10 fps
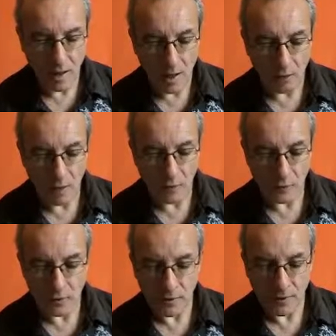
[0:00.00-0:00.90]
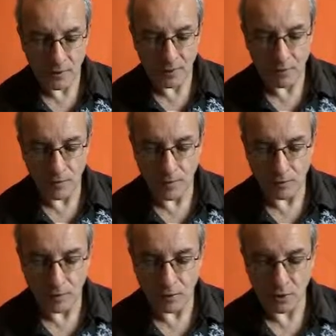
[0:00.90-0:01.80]
and when through the study of the
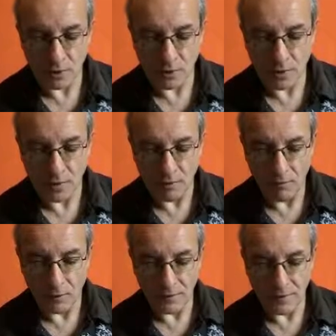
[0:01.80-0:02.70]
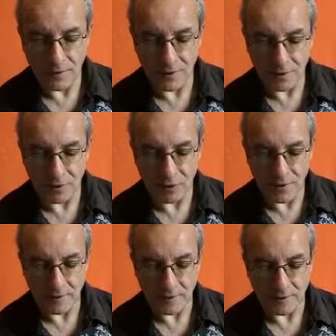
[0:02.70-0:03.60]
scriptures there is
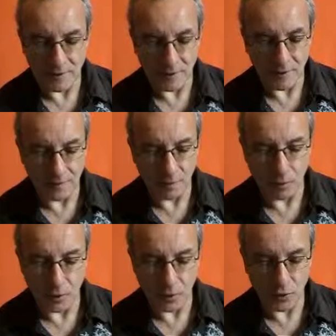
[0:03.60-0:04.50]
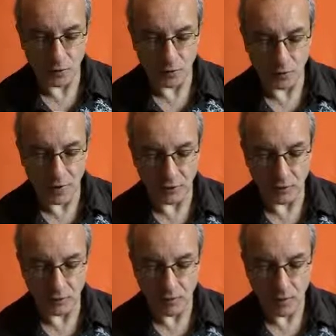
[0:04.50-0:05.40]
disinterestedness in the pursuit of
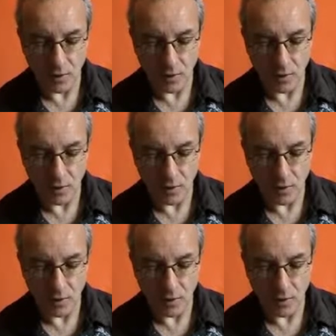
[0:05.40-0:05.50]
pleasure,